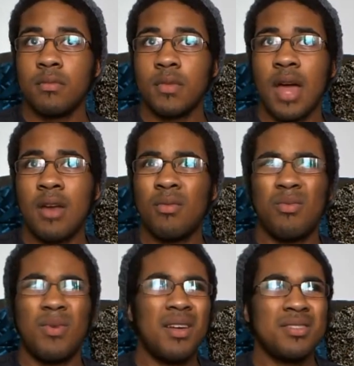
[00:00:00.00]

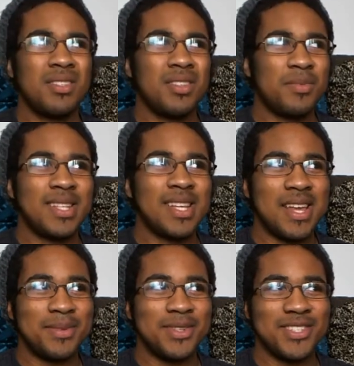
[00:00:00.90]
what else is there besides
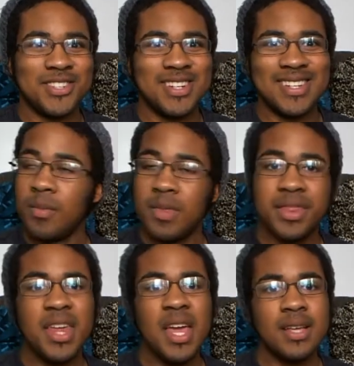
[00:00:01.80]
animals and trees?
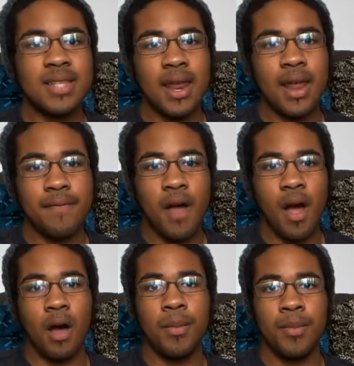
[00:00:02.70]
Things that have
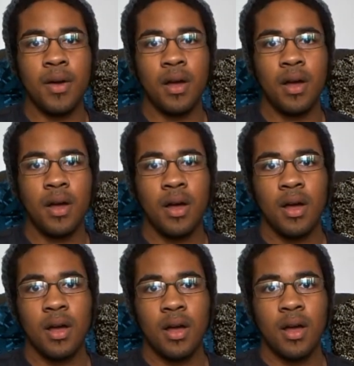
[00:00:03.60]
come
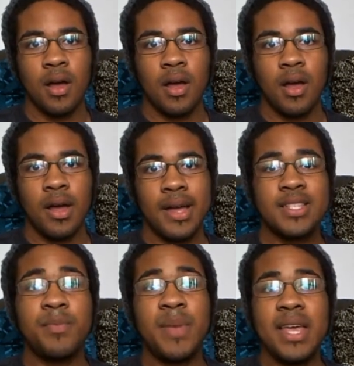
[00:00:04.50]

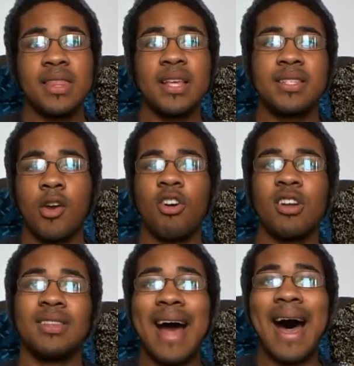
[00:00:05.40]
into being, things that are
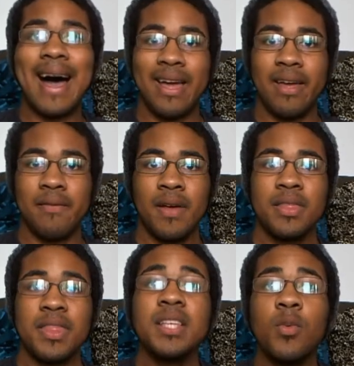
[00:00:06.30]
alive.
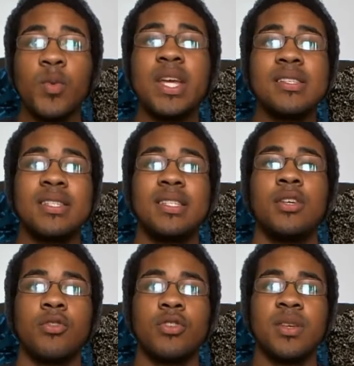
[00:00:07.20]
Things that we
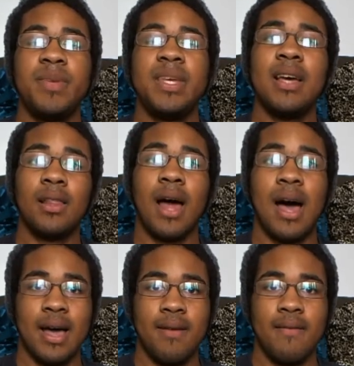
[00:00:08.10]
consider to be
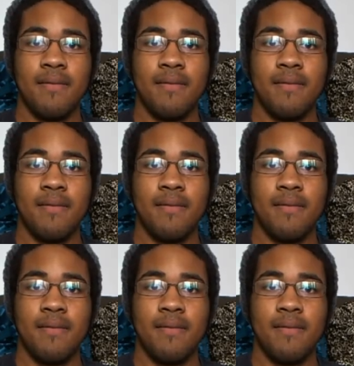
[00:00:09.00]
alive